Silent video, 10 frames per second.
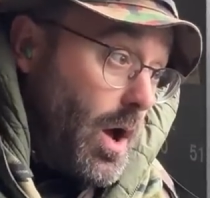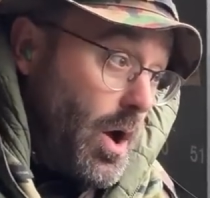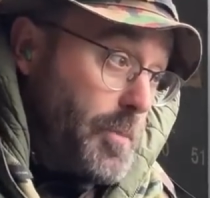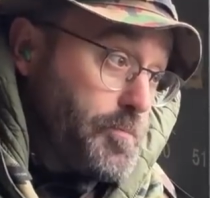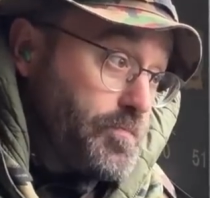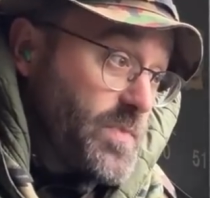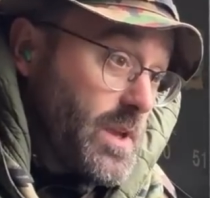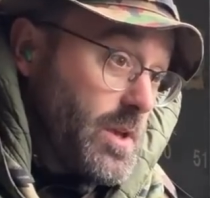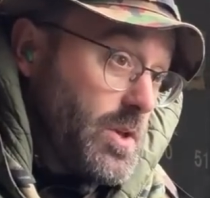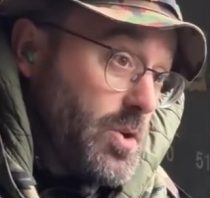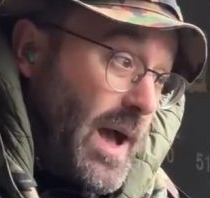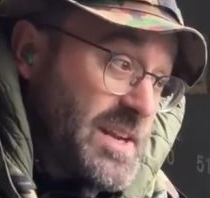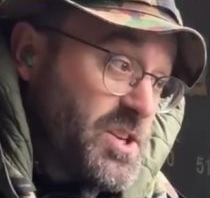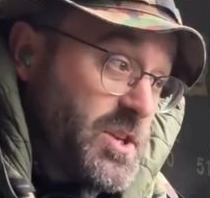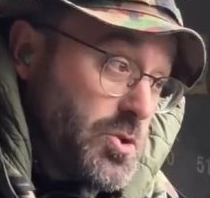
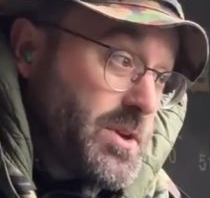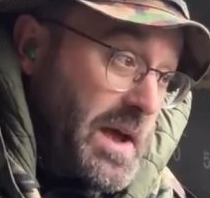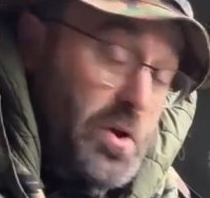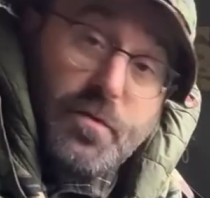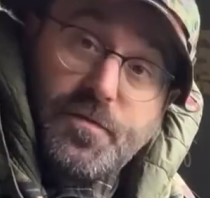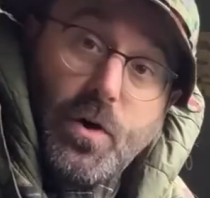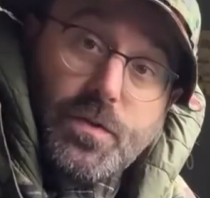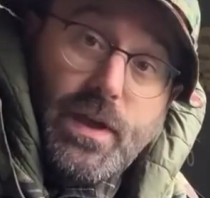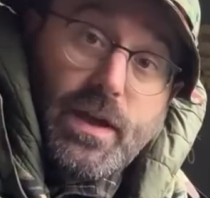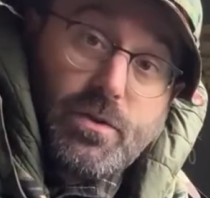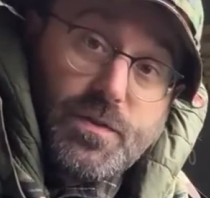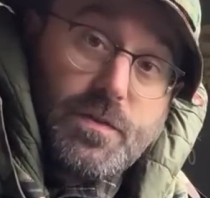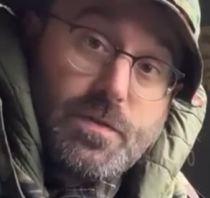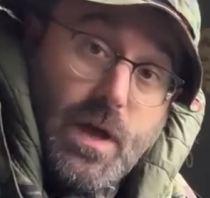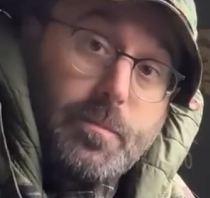You cannot fault the
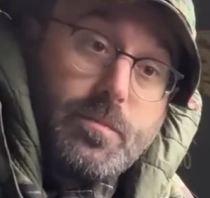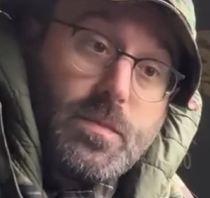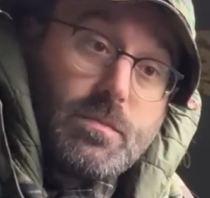accuracy of that.